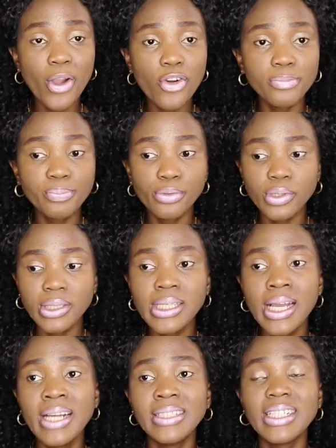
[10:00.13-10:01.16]
of boots.
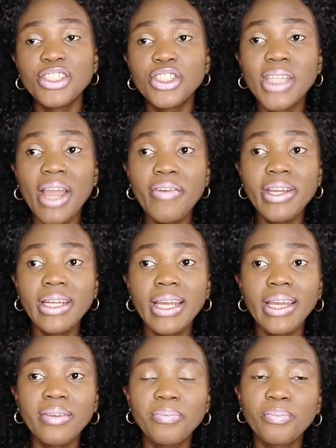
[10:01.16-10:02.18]
Then she's carrying
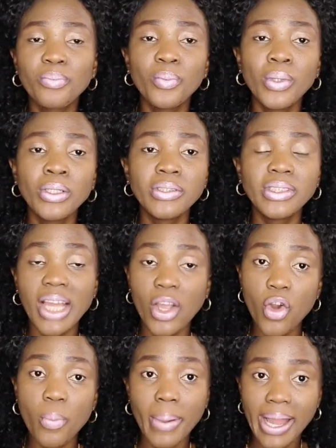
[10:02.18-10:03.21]
a
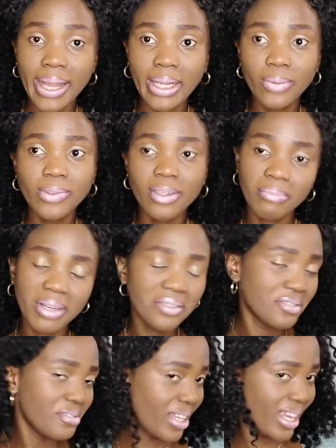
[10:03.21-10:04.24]
dior bag, which I'm like,
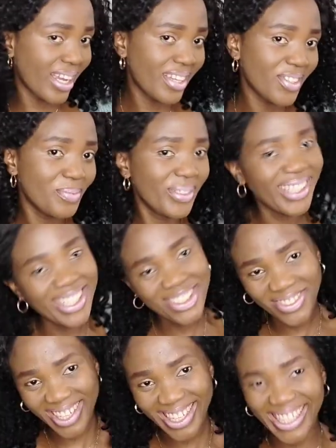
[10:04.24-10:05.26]
okay, you're being
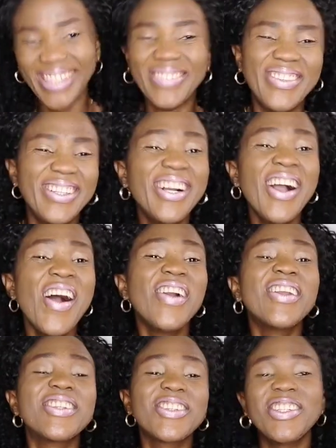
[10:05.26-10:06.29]
extra.
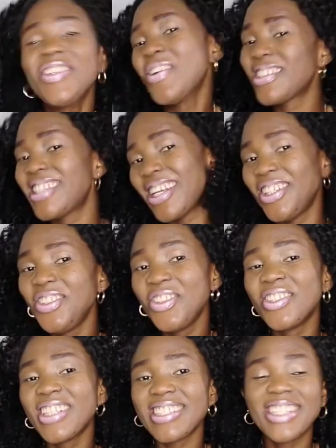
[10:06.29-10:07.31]
You should know that you
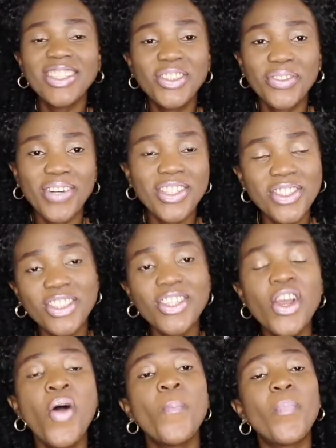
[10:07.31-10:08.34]
understand your passions.
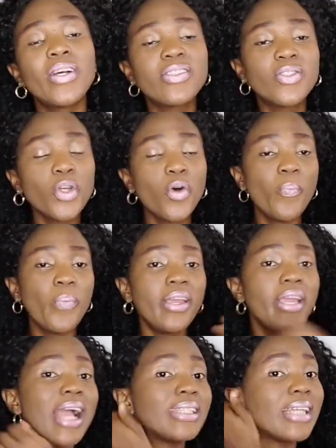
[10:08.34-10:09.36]
But so me,
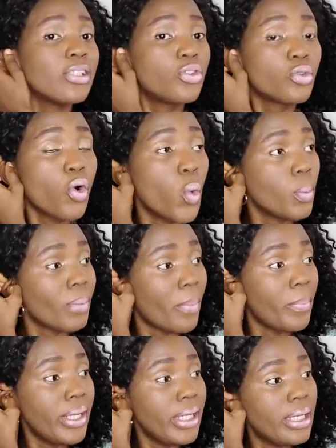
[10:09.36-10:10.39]
I decided to go with my
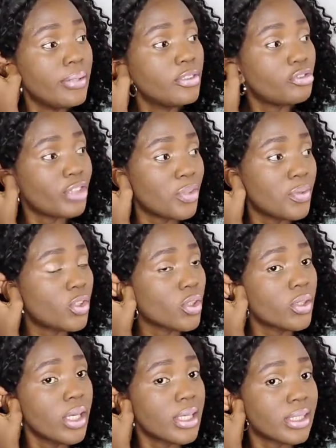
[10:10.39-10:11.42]
mini dress, which is
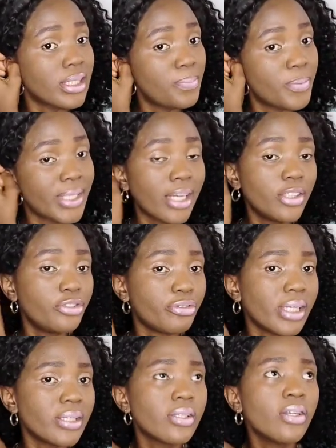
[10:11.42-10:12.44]
also a sleep style
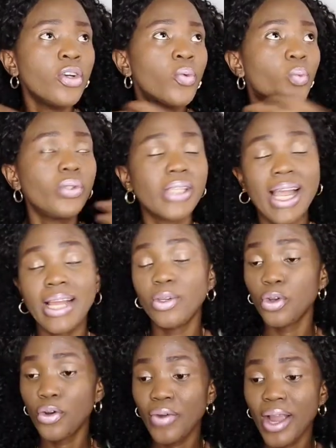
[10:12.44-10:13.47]
dress, which I
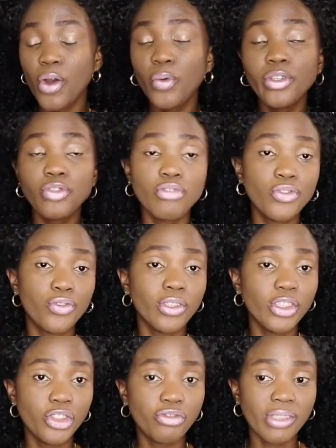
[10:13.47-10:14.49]
love. I always reach for
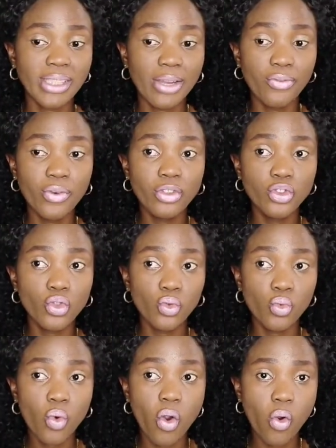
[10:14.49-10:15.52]
this dress. I wanted to
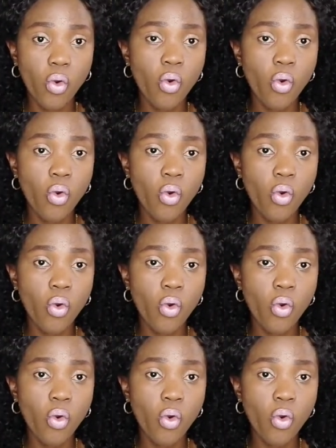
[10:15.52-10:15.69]
work